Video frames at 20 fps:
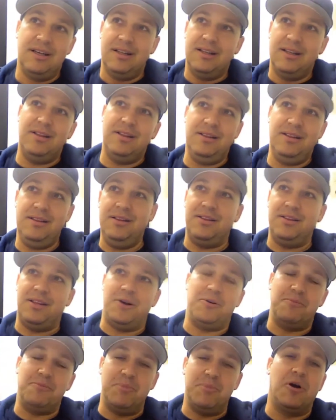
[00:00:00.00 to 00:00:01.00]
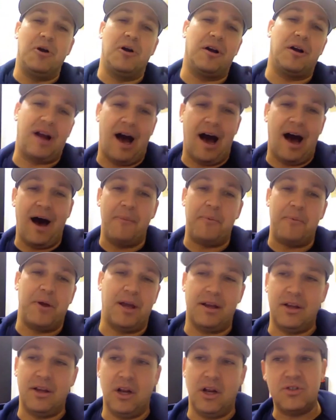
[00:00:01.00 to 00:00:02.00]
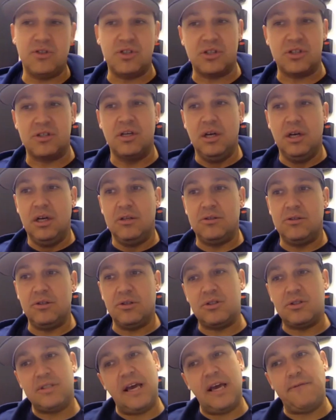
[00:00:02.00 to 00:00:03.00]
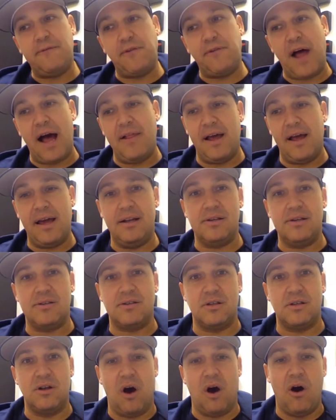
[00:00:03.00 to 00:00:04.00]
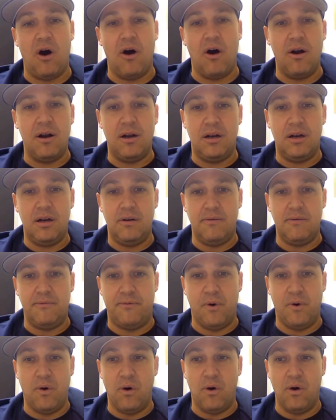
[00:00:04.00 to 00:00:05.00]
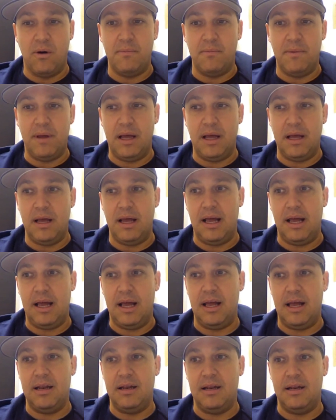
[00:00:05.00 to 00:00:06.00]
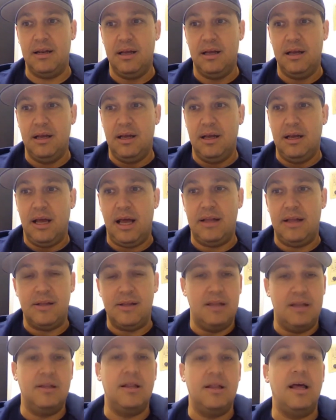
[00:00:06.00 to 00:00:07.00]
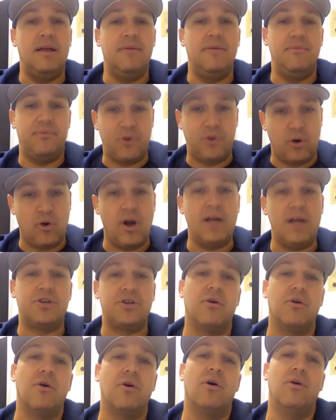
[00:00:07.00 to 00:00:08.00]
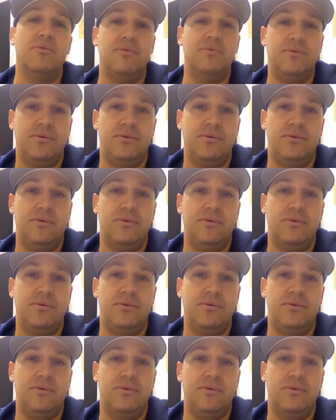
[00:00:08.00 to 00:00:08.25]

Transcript: their mirror copying, you know. Just take Flatland as an art form and create your own